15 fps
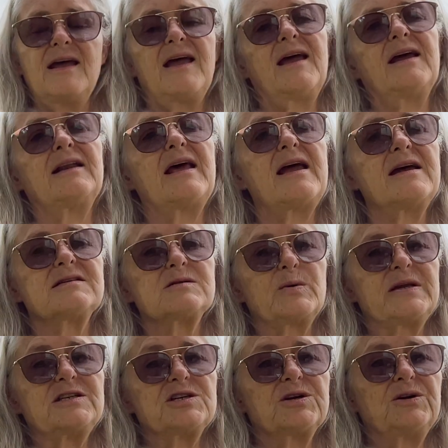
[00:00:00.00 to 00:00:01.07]
And as
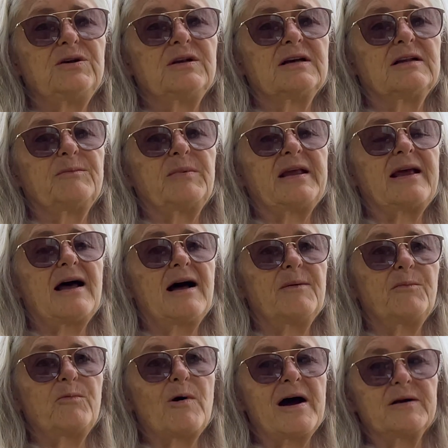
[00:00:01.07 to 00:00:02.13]
we tune in and
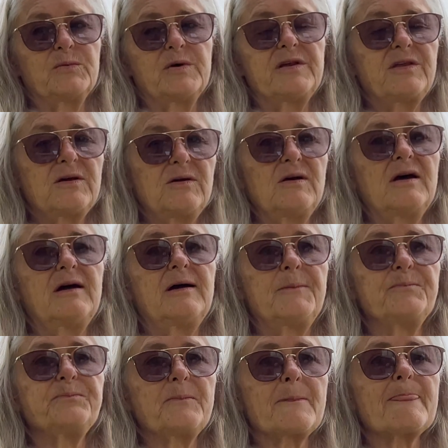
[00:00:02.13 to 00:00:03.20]
become one with her,
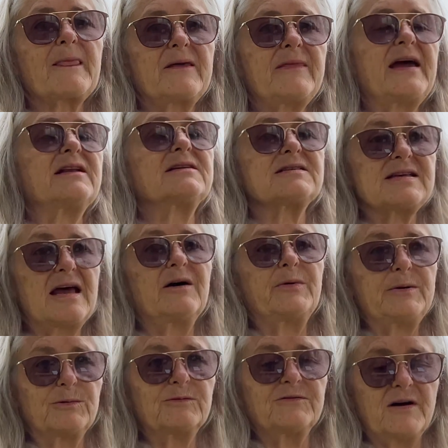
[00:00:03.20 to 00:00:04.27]
that is how we
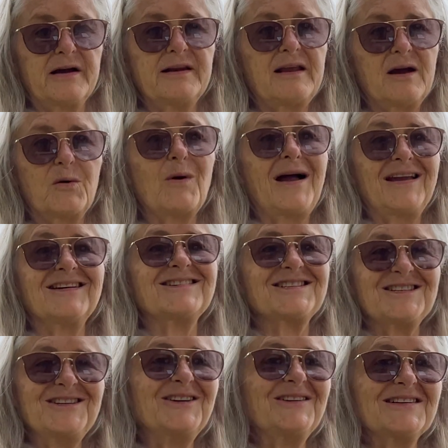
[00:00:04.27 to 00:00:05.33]
will find our way into
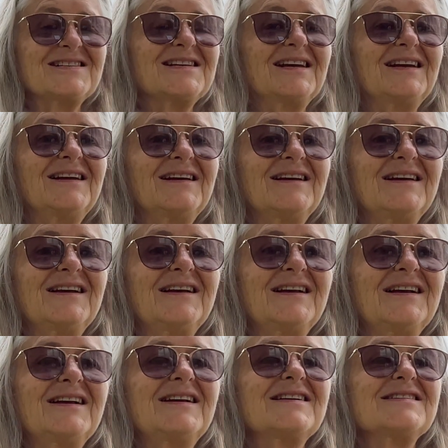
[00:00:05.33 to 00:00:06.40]
unity.
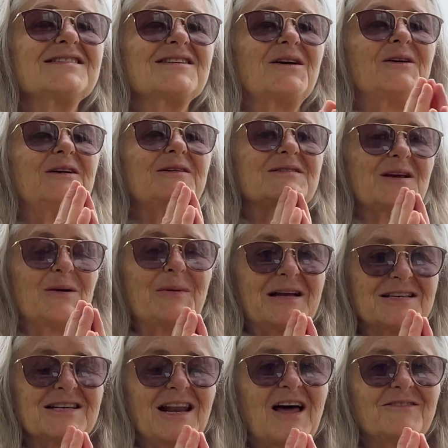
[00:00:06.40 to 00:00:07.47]
So
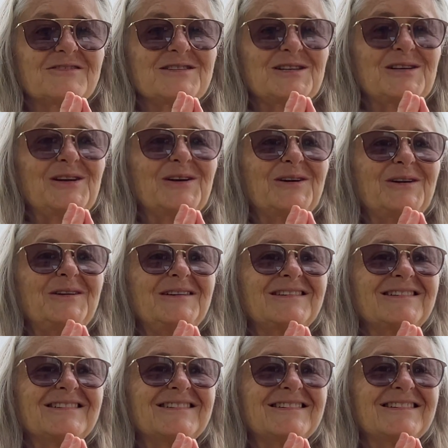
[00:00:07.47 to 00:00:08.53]
much love to you.
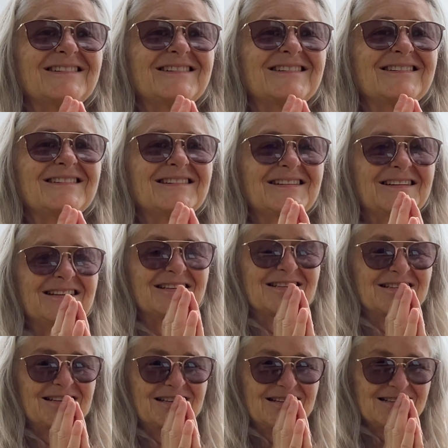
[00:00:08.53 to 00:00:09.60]

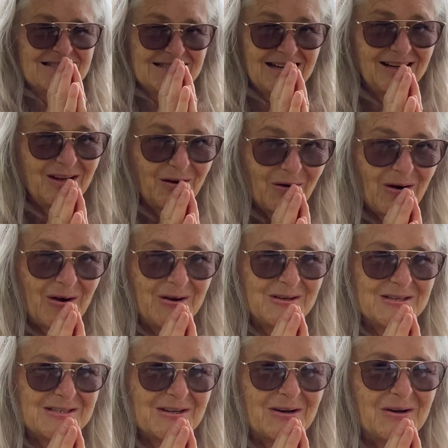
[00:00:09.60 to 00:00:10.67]
Sing your own
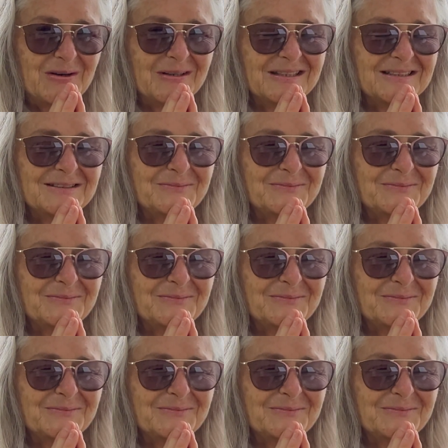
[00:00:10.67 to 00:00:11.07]
song.